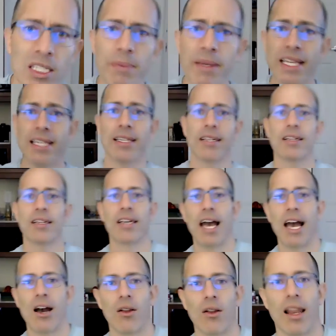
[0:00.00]
speak
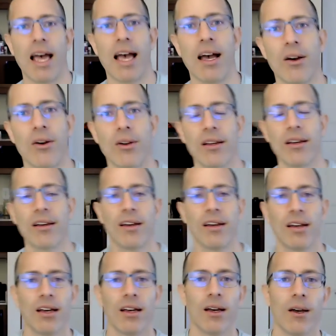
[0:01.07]
out loud.
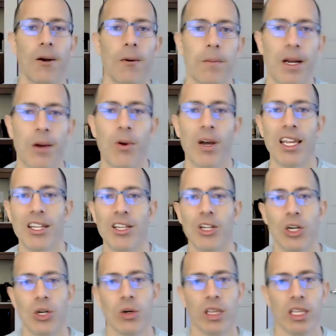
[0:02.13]
But I want you to
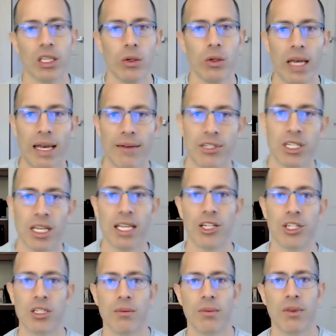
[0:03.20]
know that you have
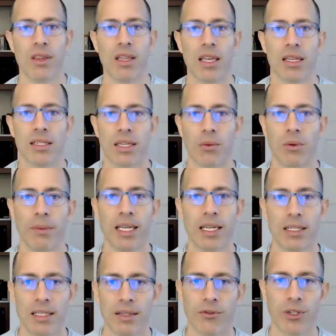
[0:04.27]
changed some things that will
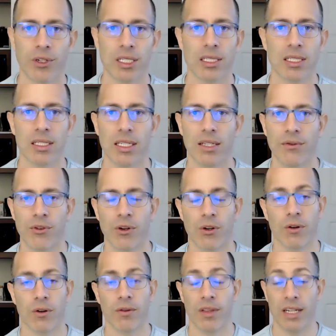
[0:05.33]
make a difference
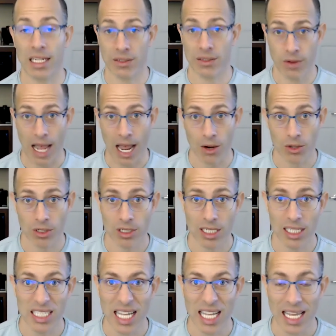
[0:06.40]
for the next few hours
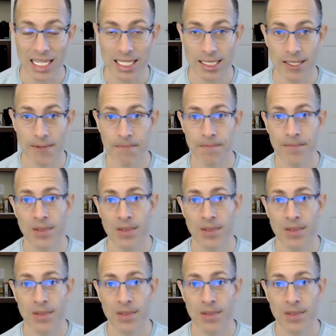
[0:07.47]
and days.